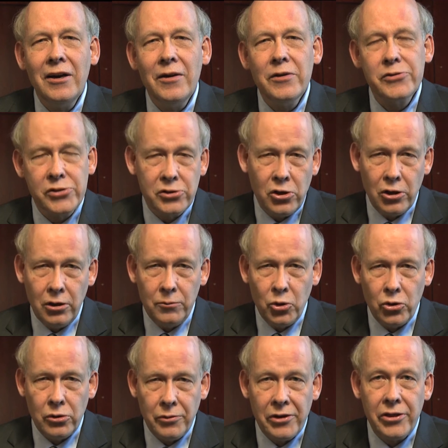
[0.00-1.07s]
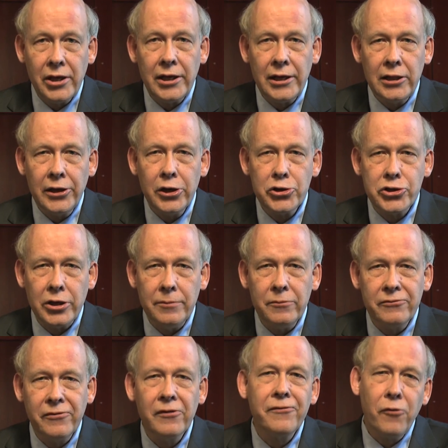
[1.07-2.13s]
This is Karl Rethinking
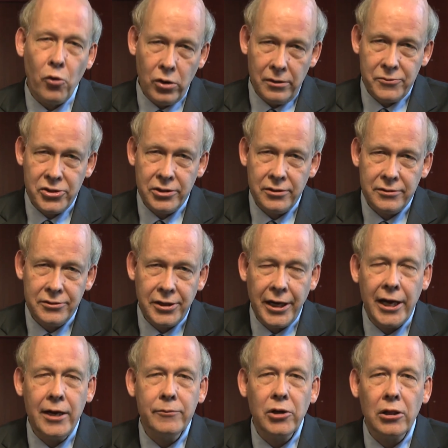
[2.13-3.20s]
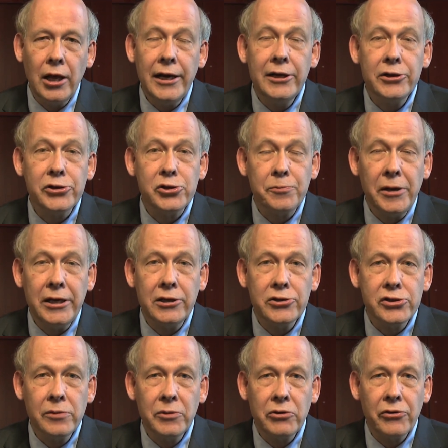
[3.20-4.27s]
Leadership for Forbes. Today I'm delighted to speak to
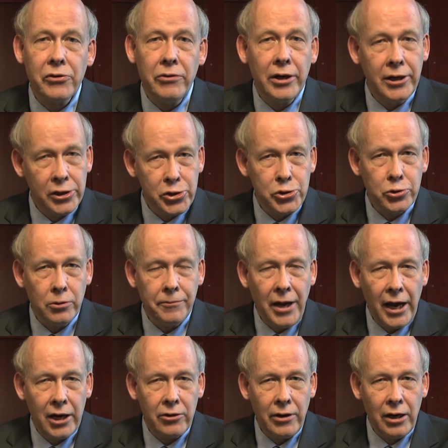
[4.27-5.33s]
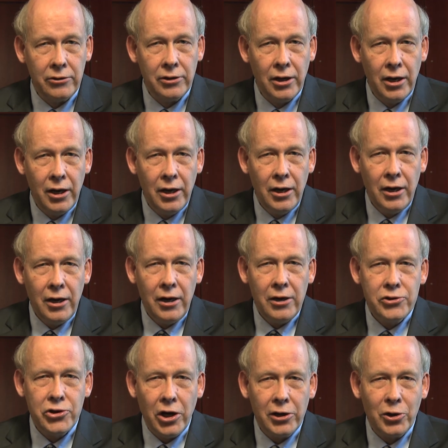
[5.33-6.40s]
someone with quite an unusual background.
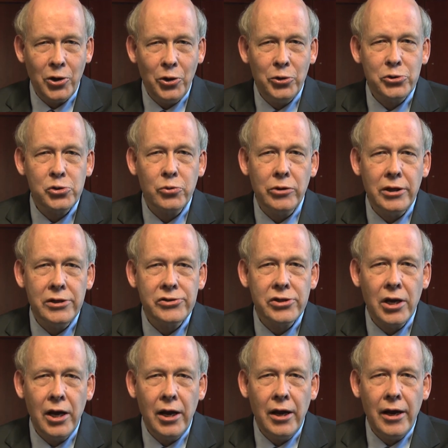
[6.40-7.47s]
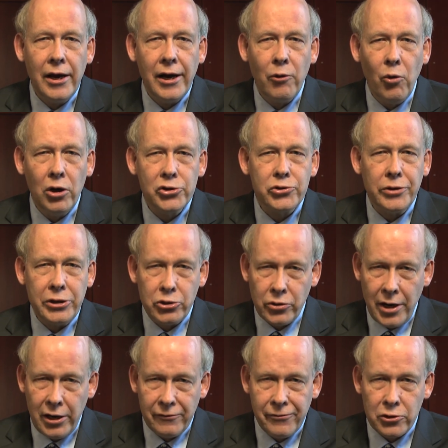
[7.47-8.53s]
John Coates was a Wall Street
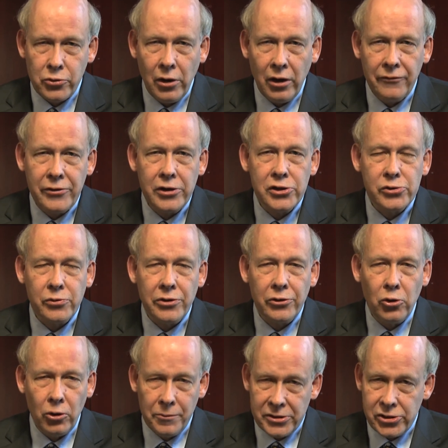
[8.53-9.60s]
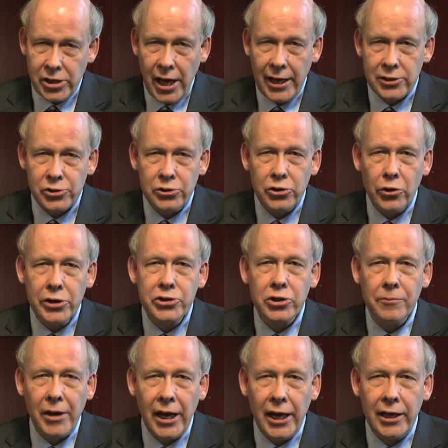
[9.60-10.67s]
trader for 12 years with Goldman Sachs and Deutsche
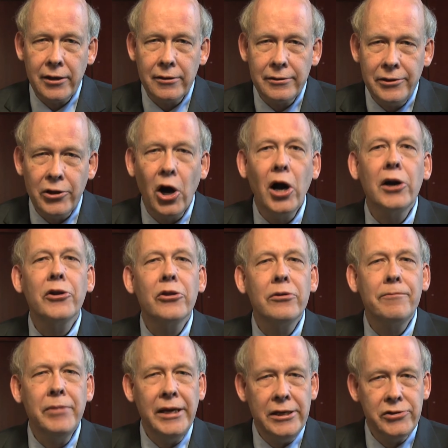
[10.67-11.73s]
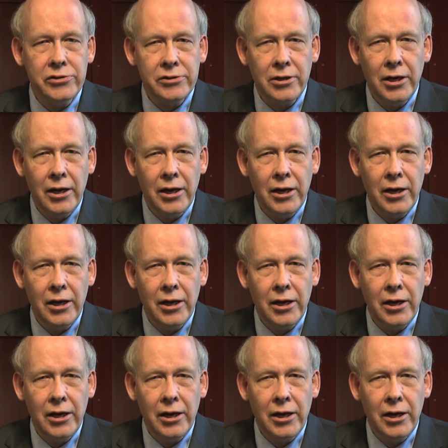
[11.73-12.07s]
Bank in the heart of the beast,